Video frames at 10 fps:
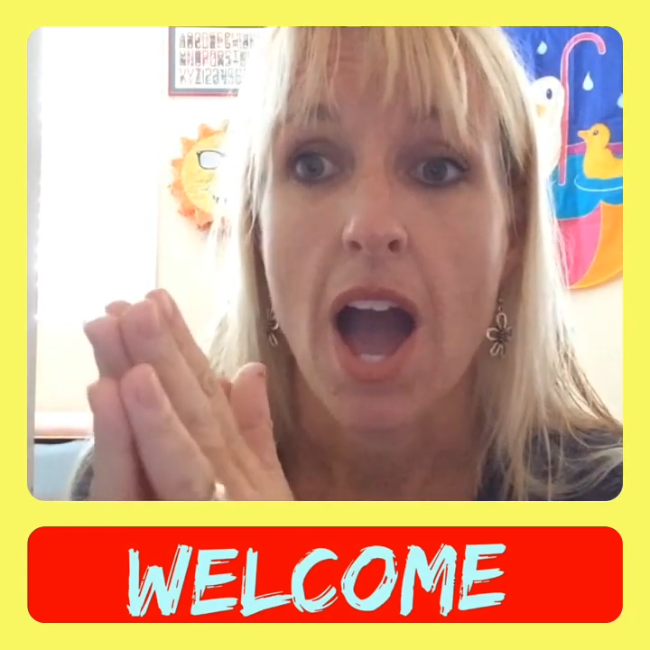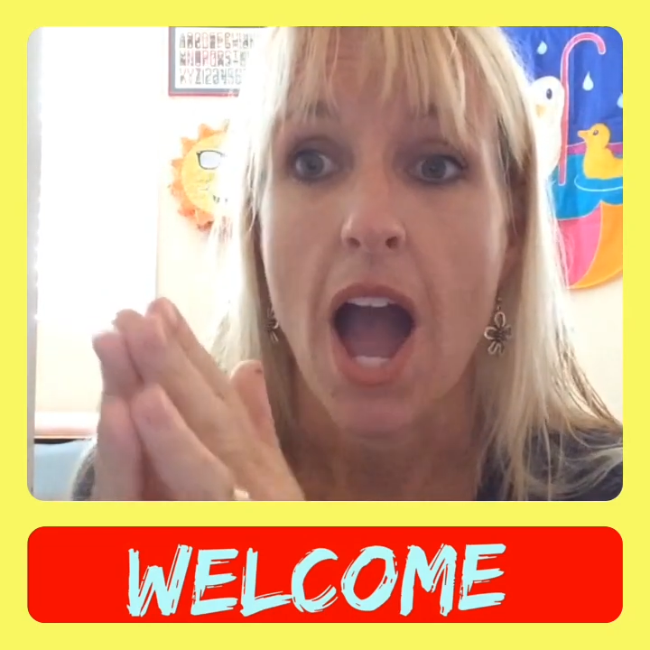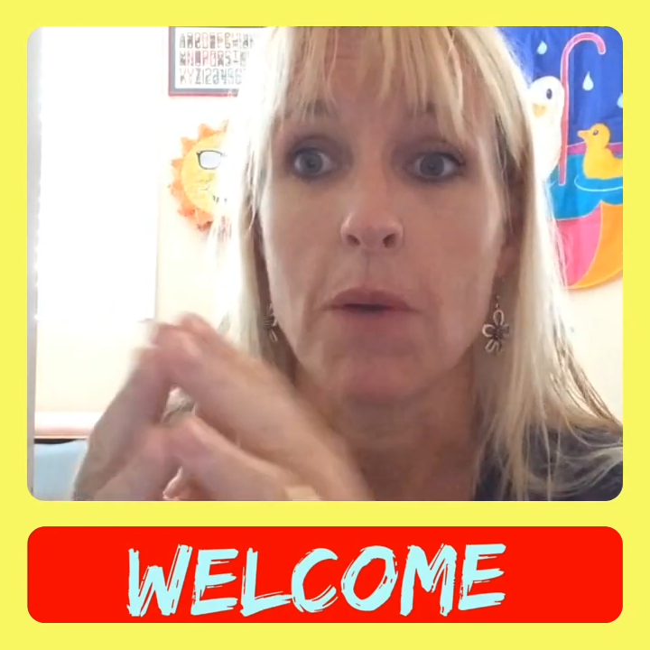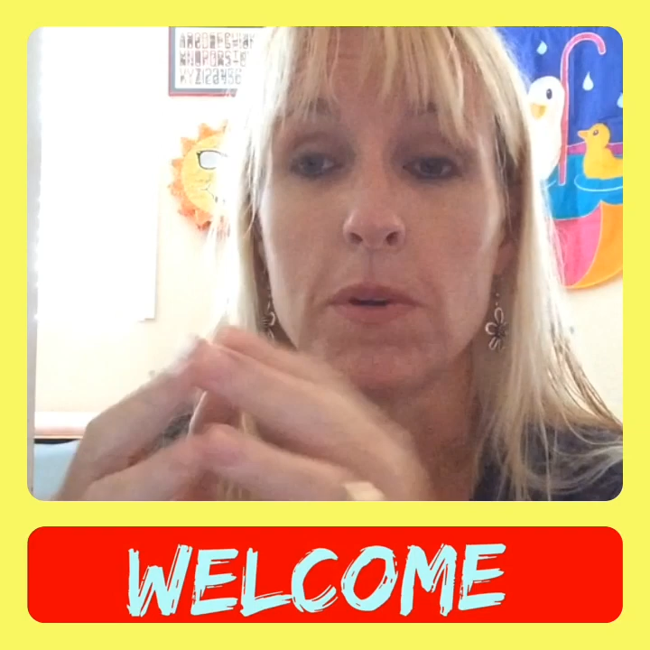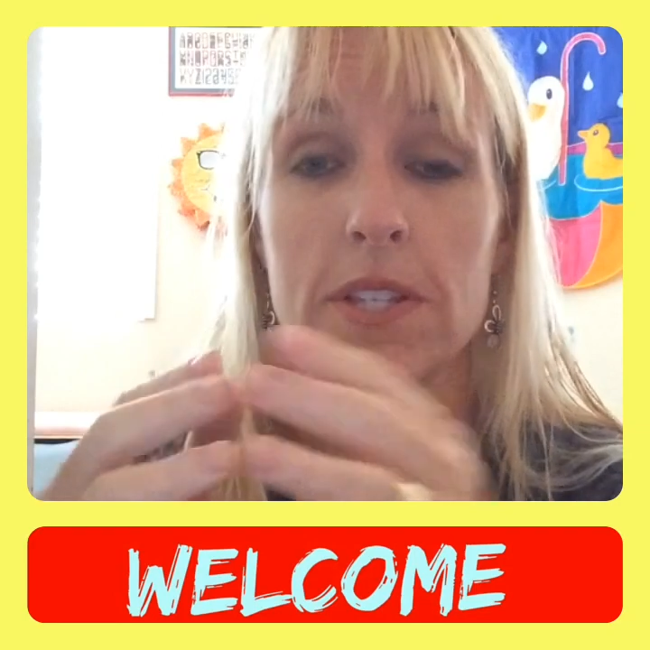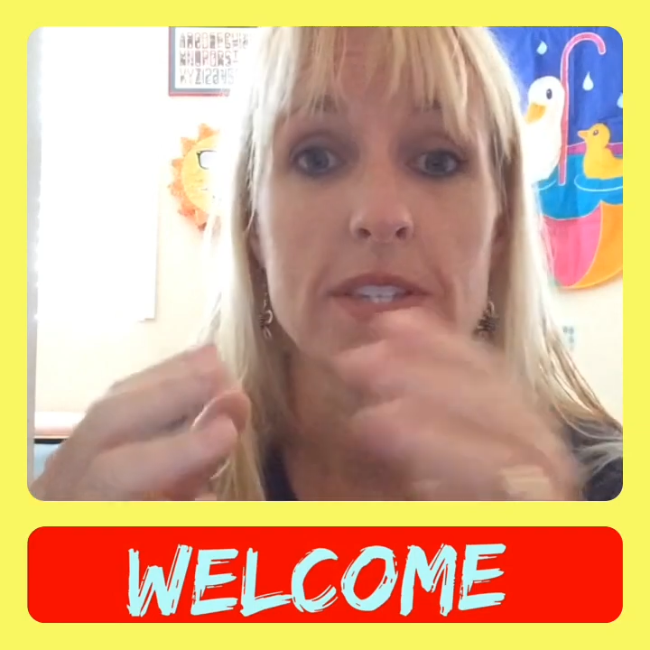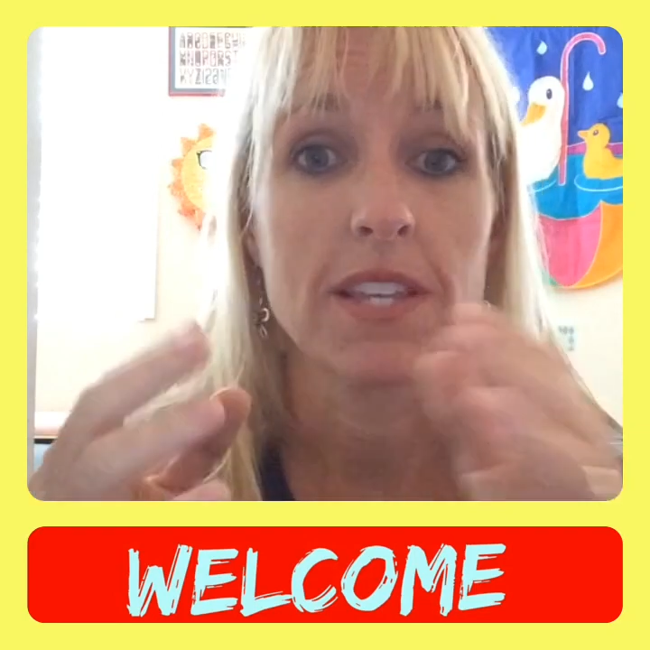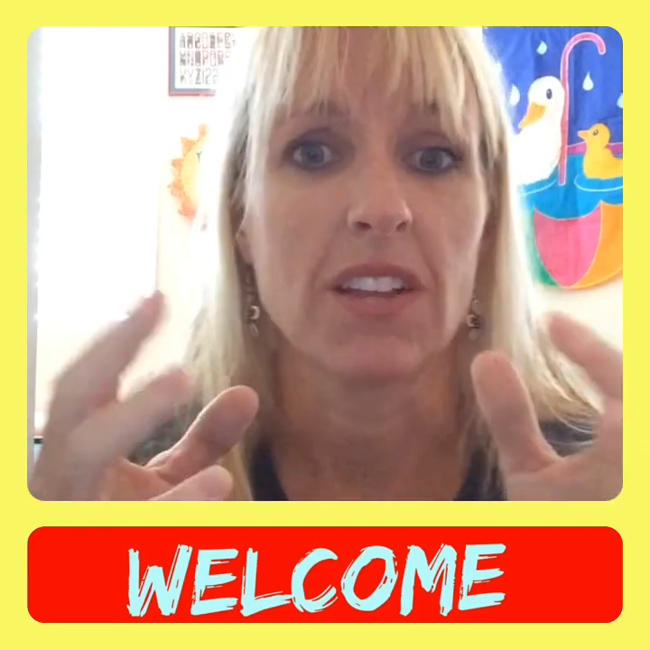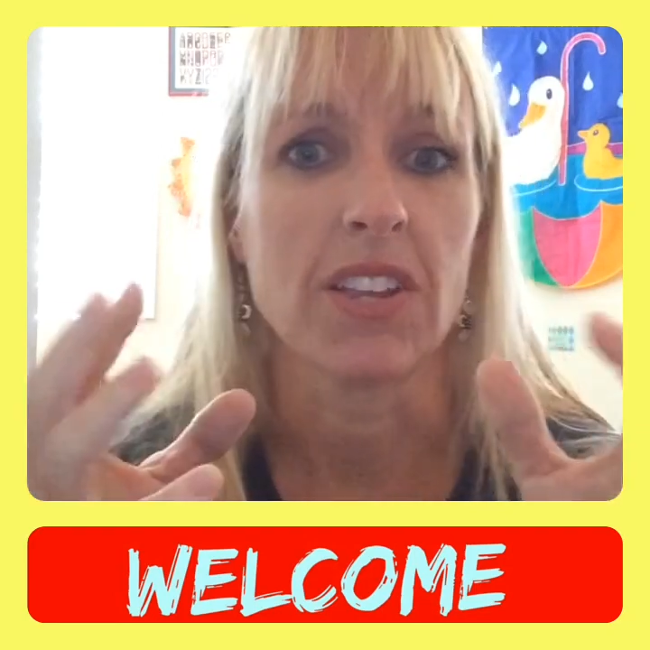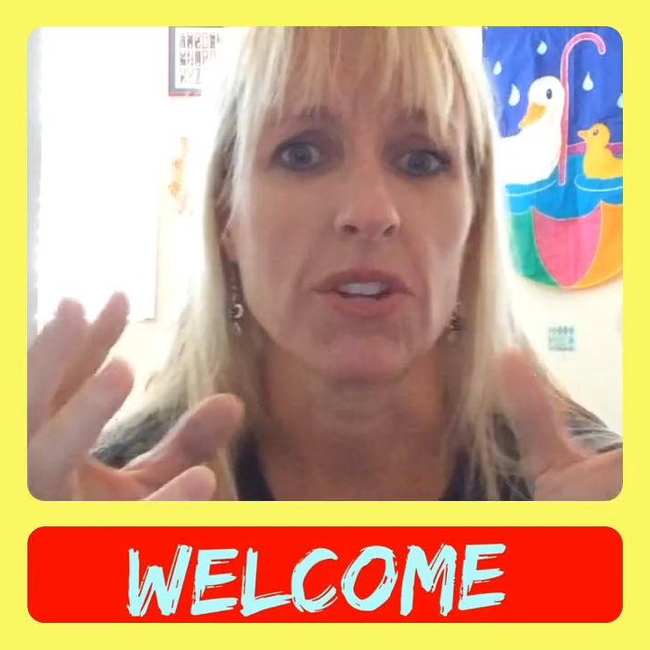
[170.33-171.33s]
I was
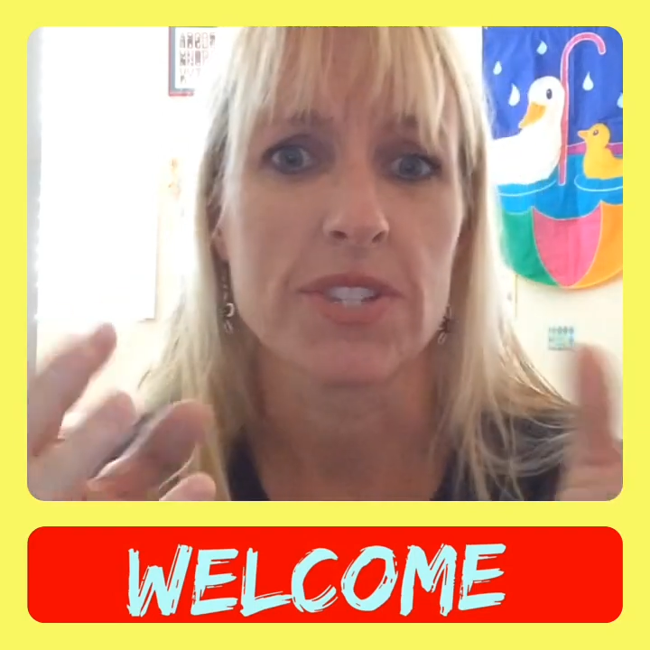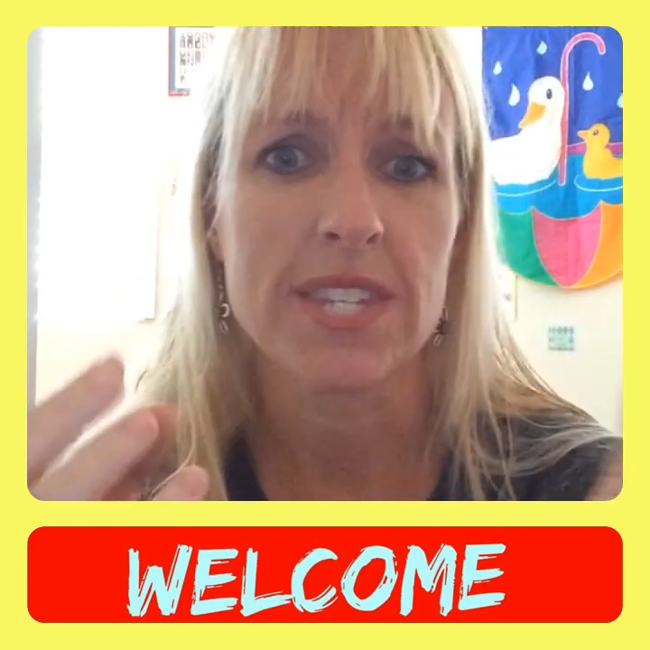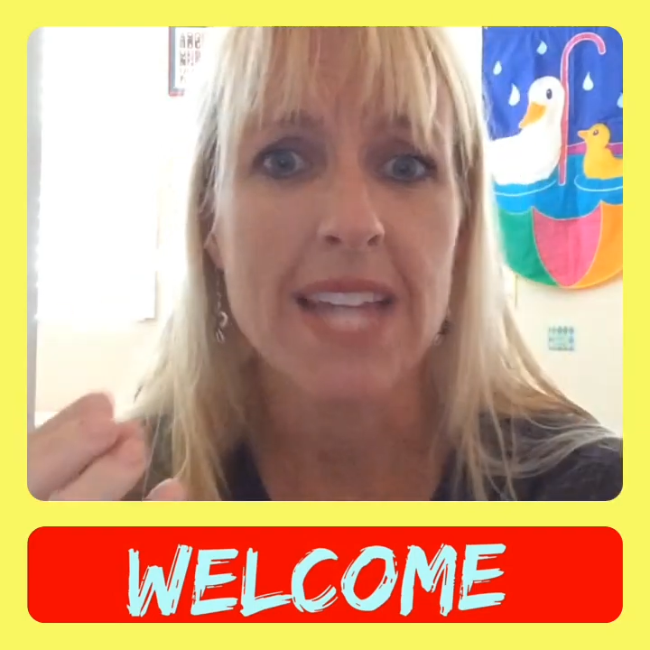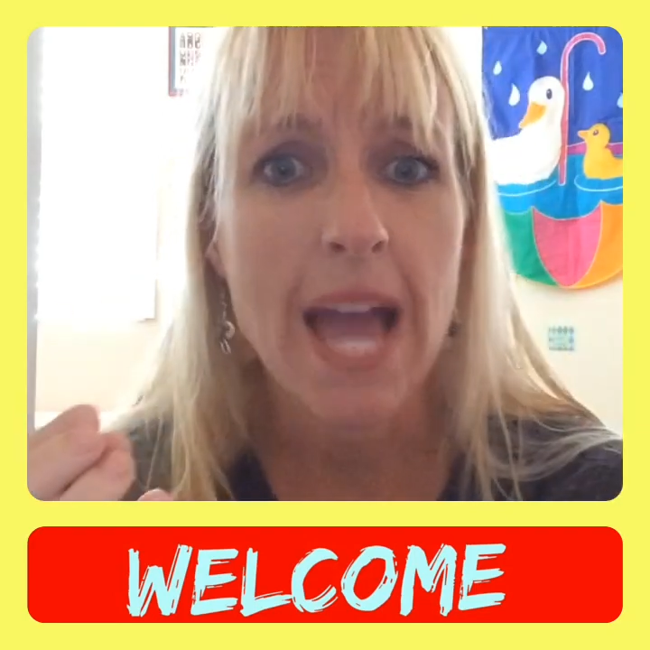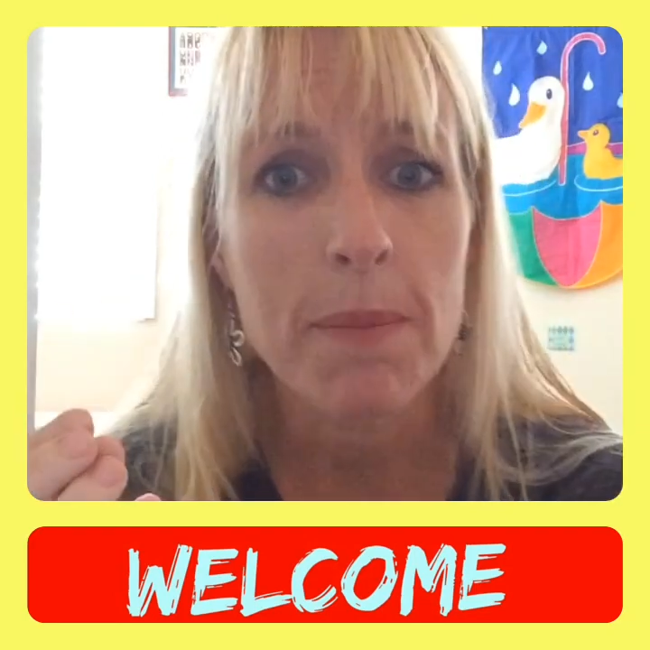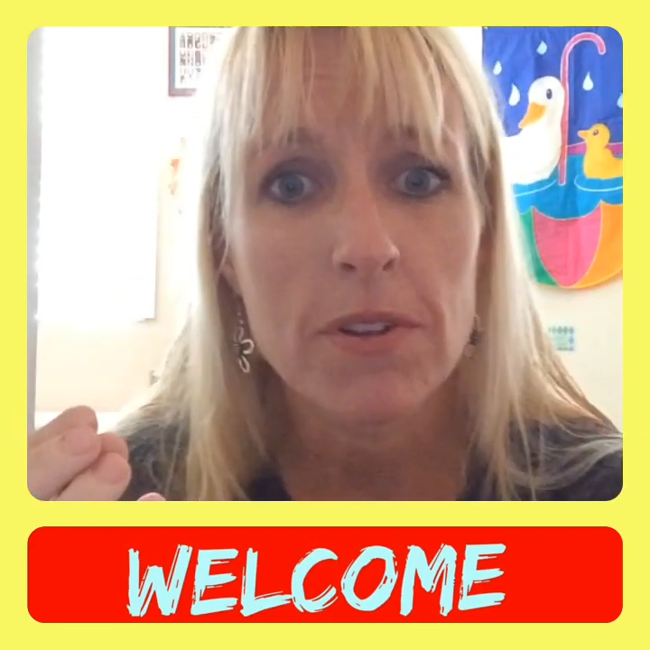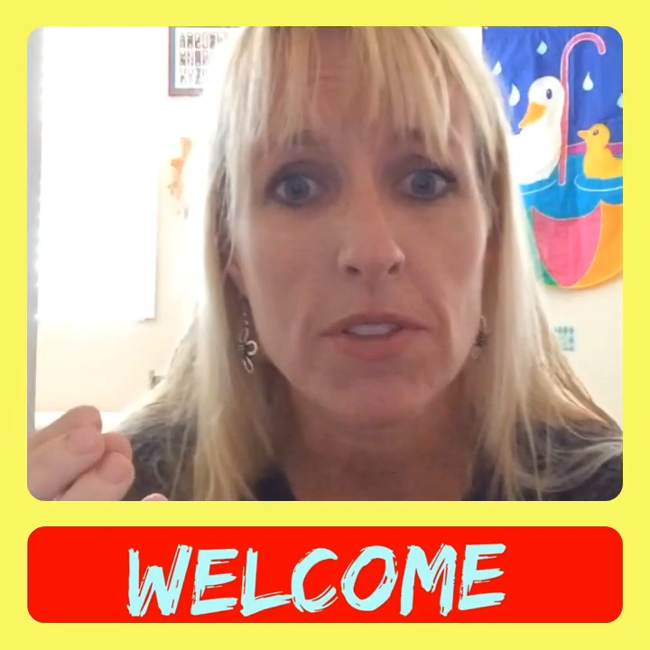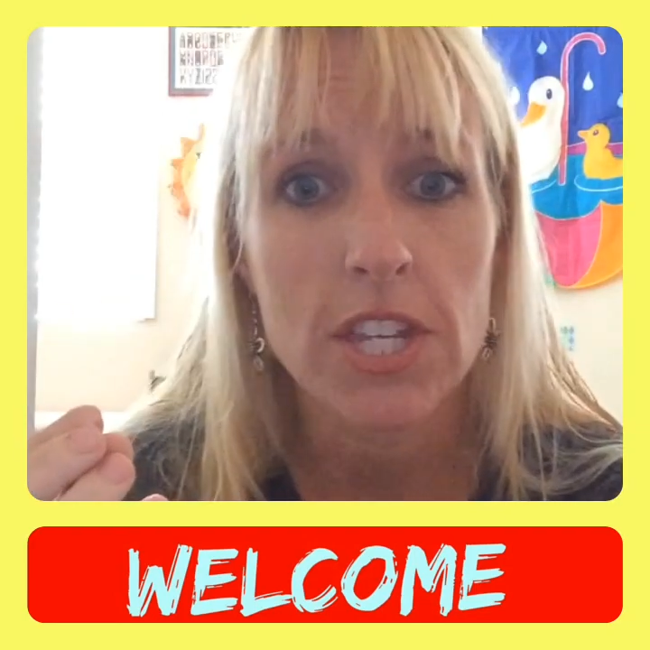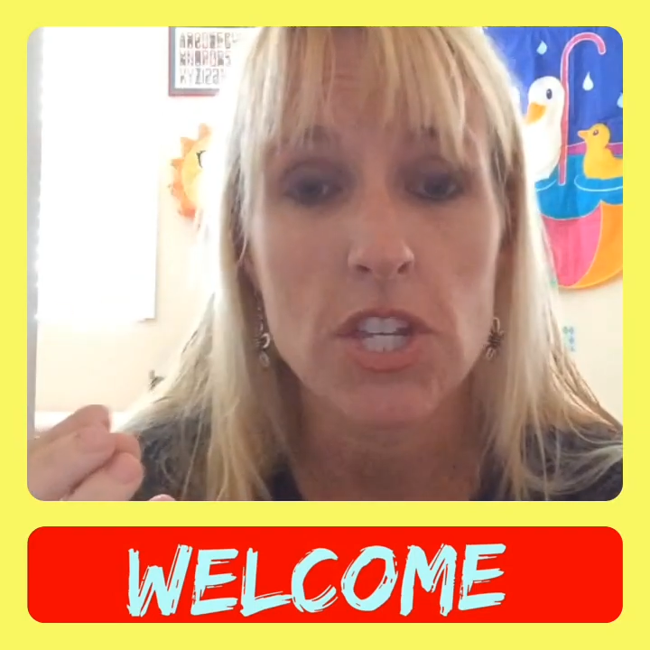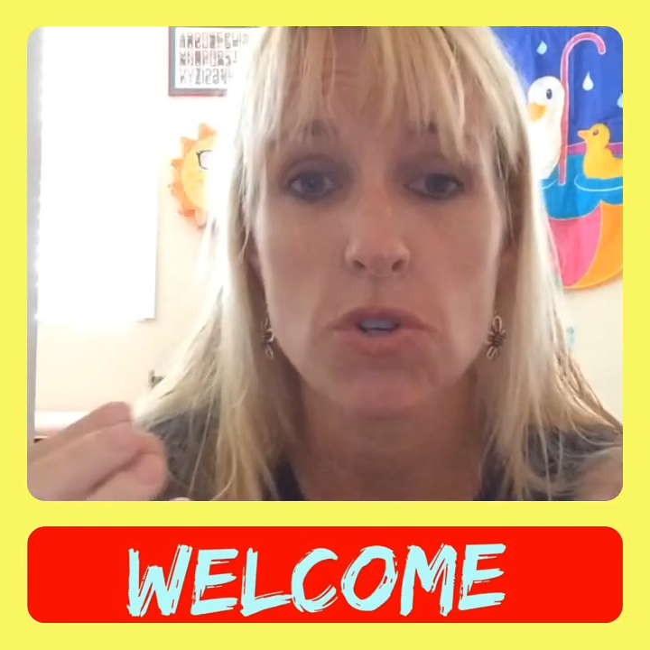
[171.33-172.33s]
a little snappier
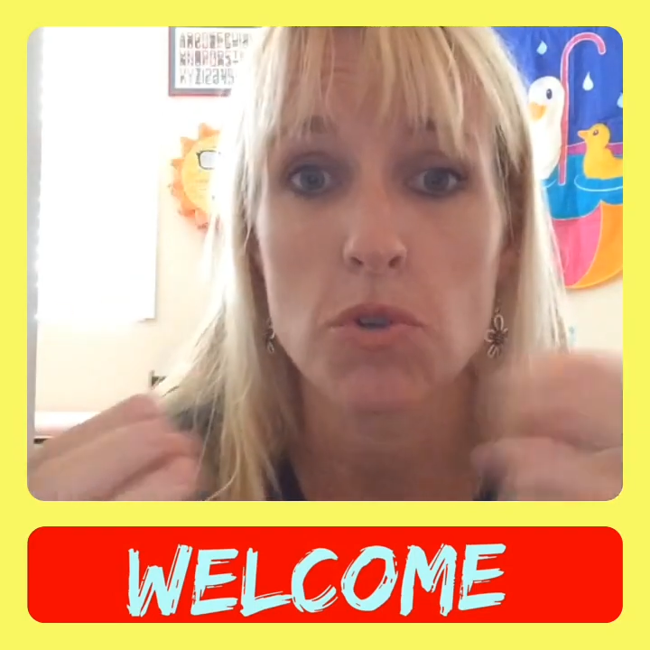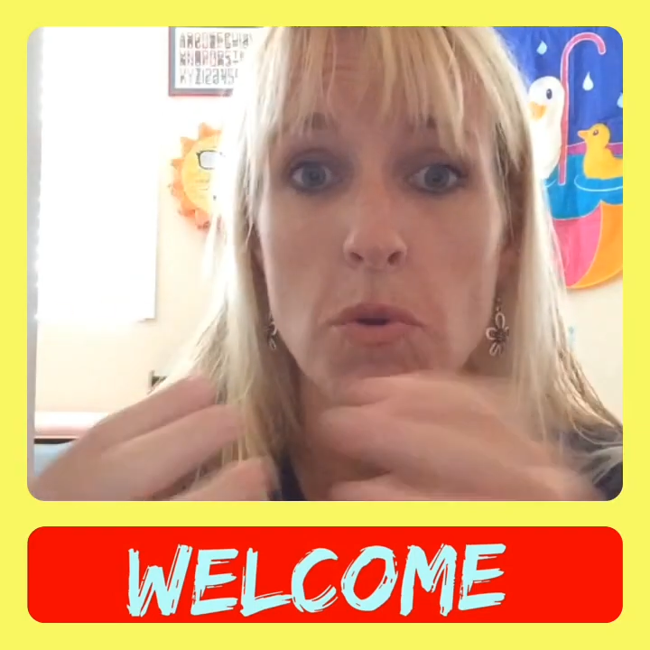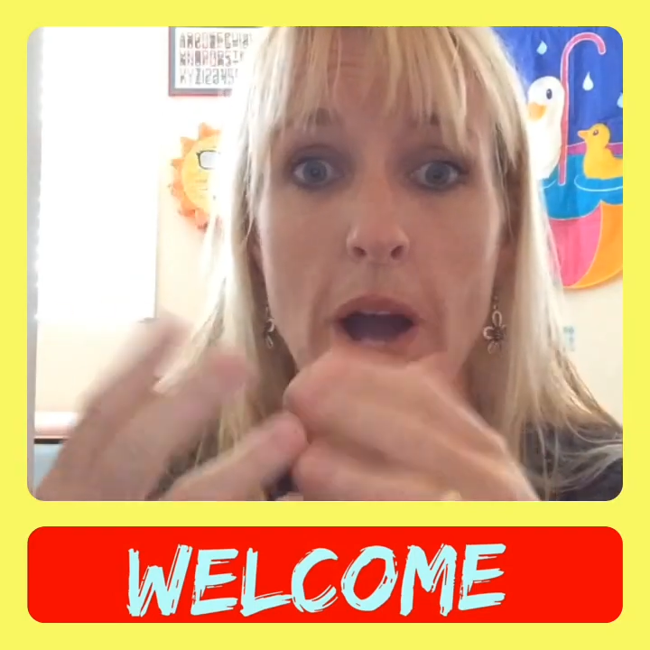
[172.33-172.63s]
than usual.